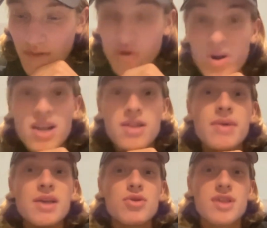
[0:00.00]
Have you had any
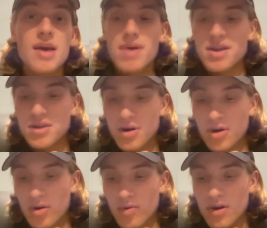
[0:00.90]
major setbacks in your
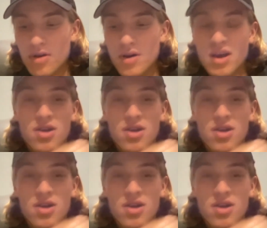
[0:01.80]
career,